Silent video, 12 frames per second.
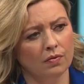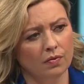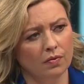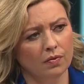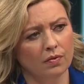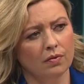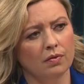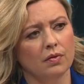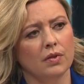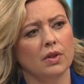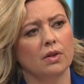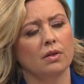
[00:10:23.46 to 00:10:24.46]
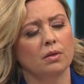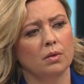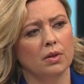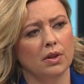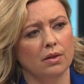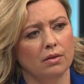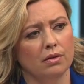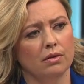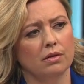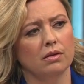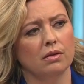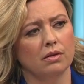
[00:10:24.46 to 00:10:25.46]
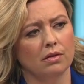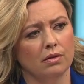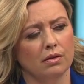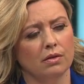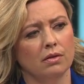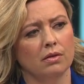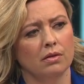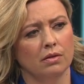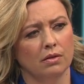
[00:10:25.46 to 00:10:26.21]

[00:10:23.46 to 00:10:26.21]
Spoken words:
there's this disconnect between adults and young people. So what